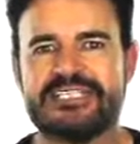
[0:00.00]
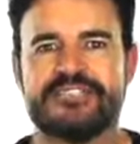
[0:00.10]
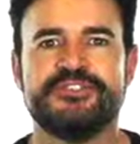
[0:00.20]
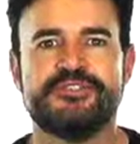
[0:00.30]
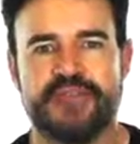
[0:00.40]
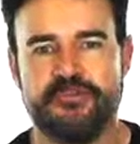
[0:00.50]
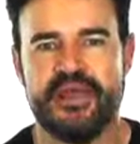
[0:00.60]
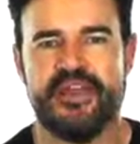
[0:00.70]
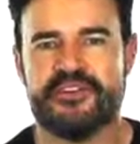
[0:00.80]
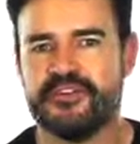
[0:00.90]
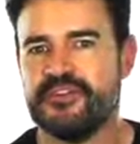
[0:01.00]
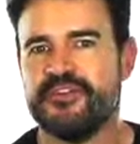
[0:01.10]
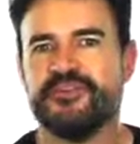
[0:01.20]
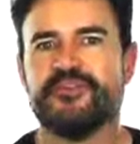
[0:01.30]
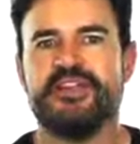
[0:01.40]
it to your page.
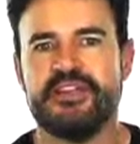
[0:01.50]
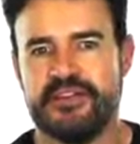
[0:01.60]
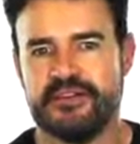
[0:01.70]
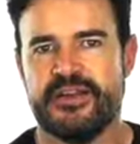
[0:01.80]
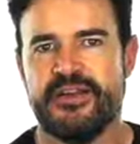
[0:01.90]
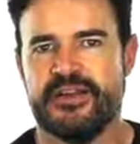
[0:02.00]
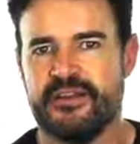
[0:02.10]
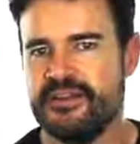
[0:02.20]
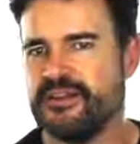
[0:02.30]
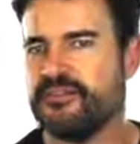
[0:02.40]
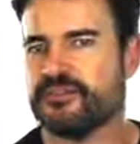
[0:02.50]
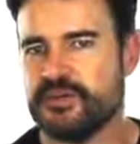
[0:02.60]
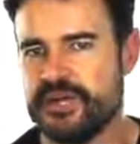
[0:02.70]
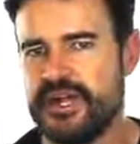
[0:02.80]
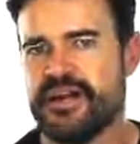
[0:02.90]
So key letter L and
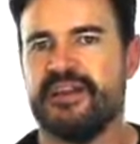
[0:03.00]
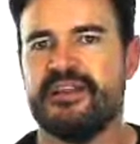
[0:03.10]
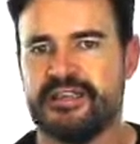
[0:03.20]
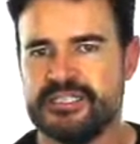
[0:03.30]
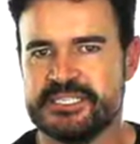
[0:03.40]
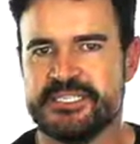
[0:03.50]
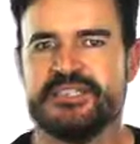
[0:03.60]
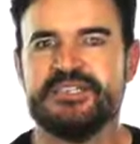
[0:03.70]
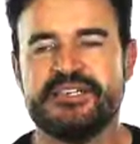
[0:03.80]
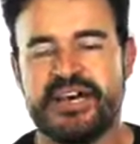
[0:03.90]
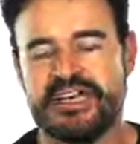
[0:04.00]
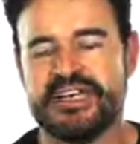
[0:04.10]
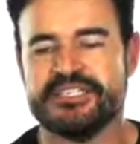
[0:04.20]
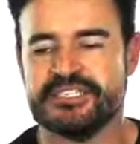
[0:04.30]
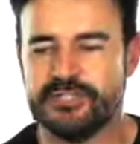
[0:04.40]
short I, linked it. I
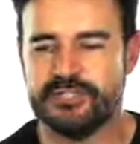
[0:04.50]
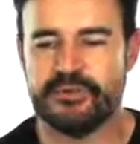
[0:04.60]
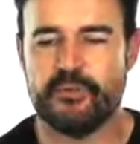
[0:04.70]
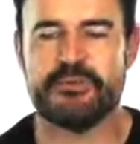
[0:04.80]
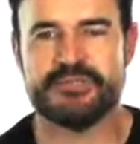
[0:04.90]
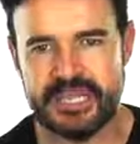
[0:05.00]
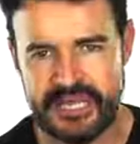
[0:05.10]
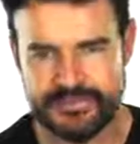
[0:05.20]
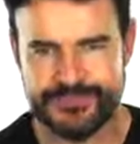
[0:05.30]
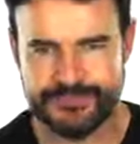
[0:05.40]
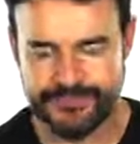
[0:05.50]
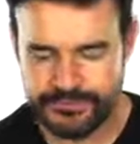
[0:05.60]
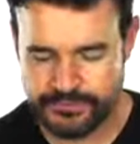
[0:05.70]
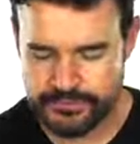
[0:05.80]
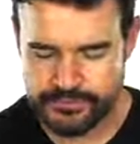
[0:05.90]
linked it to your website.
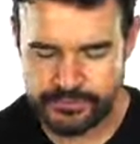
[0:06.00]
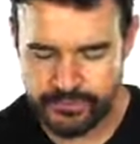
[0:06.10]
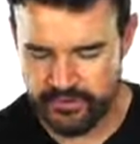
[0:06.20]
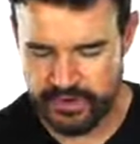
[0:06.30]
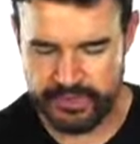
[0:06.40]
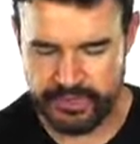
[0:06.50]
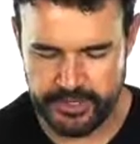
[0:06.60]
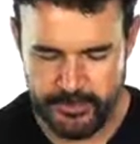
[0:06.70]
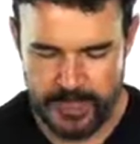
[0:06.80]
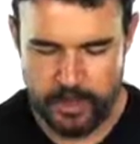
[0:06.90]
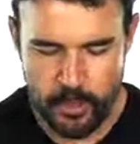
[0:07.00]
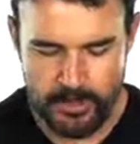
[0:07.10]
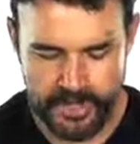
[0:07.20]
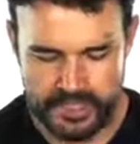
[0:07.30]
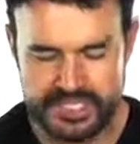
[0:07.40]
Very good.
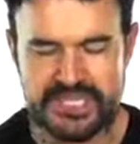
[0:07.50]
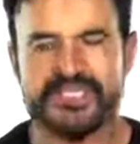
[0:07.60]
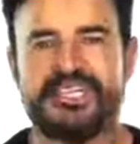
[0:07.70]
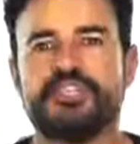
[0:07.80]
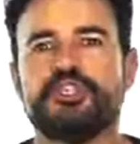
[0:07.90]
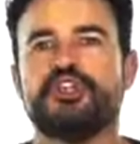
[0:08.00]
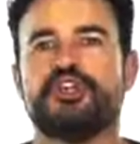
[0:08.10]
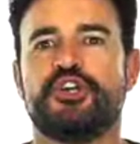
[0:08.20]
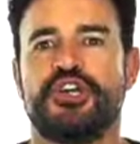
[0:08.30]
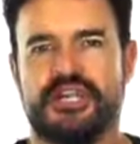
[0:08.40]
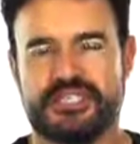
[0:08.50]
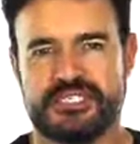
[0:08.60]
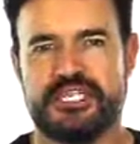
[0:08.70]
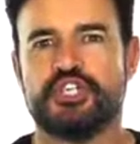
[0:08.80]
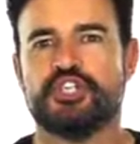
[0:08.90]
Un periodista es a
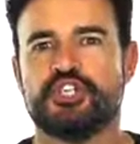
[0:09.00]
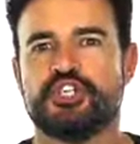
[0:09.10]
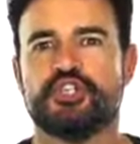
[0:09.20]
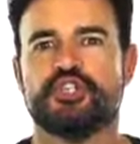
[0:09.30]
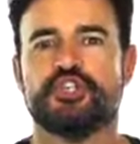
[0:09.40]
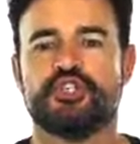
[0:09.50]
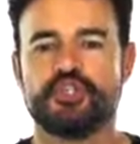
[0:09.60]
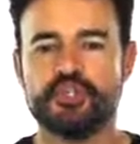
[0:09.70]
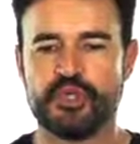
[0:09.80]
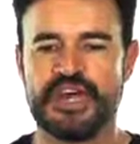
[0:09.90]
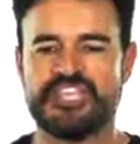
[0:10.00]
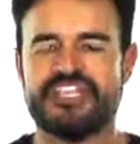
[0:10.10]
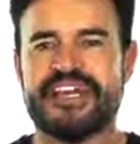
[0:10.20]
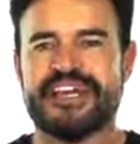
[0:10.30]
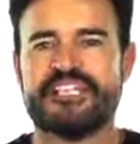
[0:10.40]
journalist. June, July,
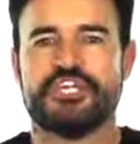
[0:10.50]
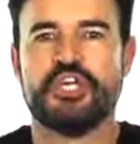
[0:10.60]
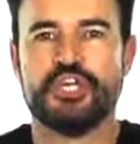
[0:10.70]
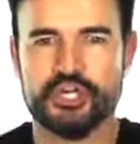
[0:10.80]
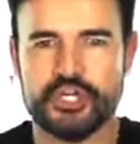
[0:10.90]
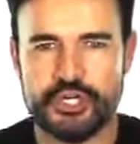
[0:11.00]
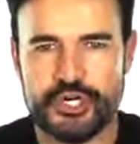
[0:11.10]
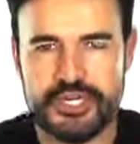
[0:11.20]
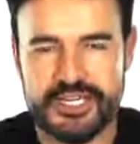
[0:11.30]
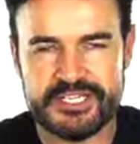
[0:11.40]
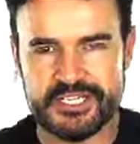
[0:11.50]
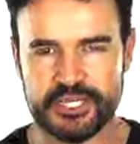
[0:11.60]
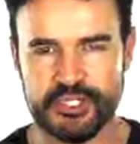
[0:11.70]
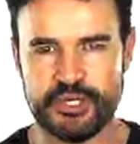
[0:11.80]
check it. Journalist.